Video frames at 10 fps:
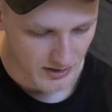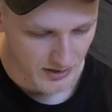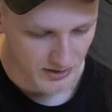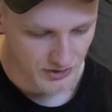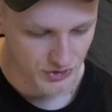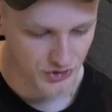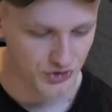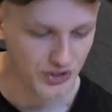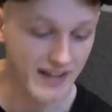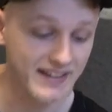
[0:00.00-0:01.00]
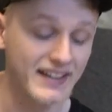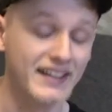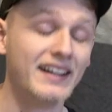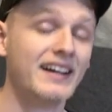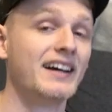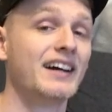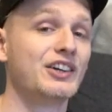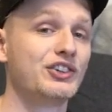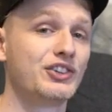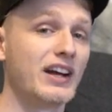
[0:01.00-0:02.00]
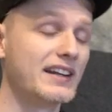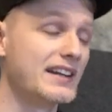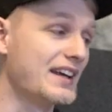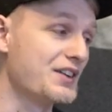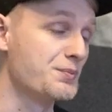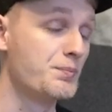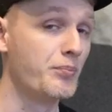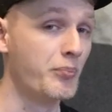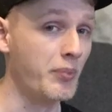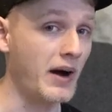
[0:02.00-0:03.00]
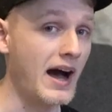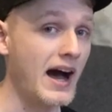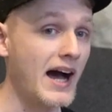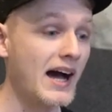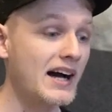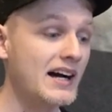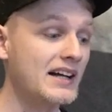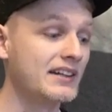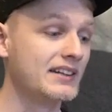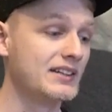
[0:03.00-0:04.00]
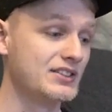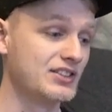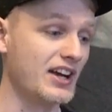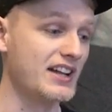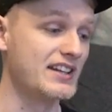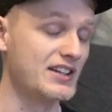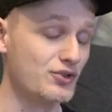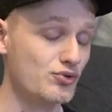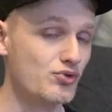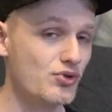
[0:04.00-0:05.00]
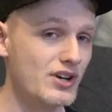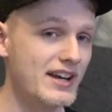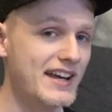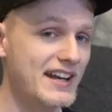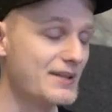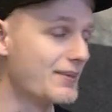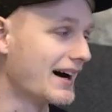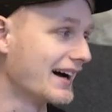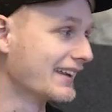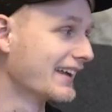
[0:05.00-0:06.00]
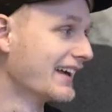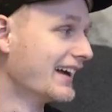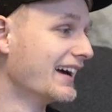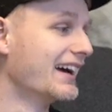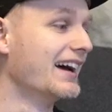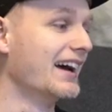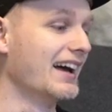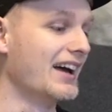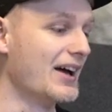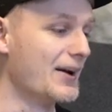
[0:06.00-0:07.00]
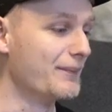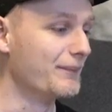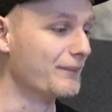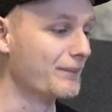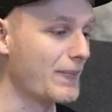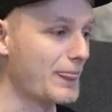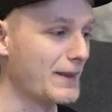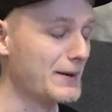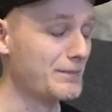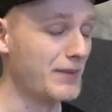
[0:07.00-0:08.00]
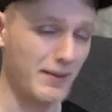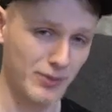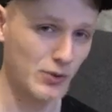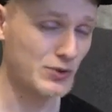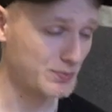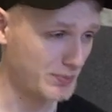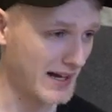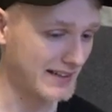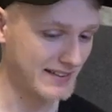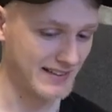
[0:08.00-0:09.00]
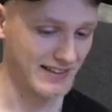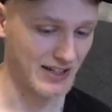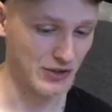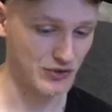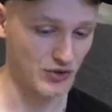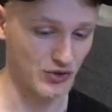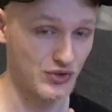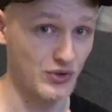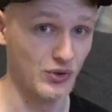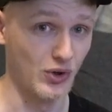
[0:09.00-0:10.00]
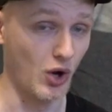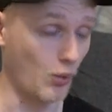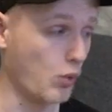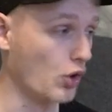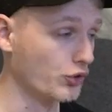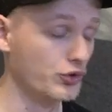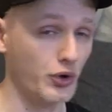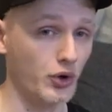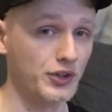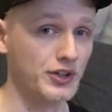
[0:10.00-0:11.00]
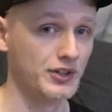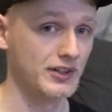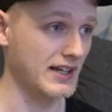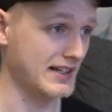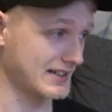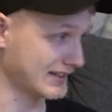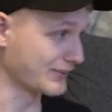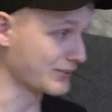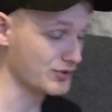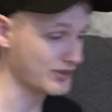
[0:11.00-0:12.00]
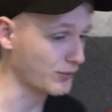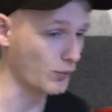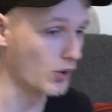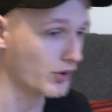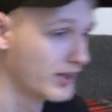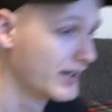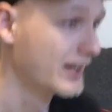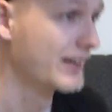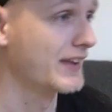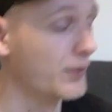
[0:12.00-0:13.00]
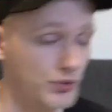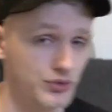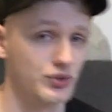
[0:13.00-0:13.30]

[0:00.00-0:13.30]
Shedding. Shedding is bad. Shedding is really bad. Pablo was bad as just a one dog. Like, when we just had one, that was...